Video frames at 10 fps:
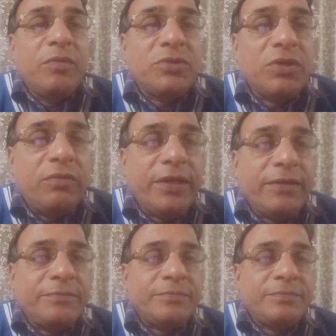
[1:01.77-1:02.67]
solving.
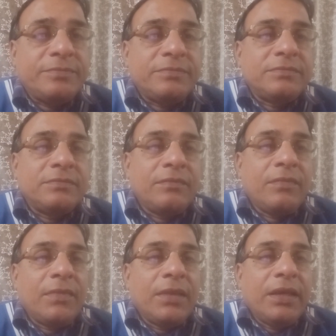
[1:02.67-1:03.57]

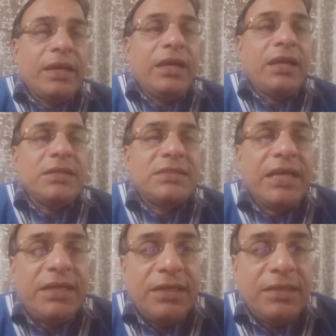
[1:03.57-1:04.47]
It is said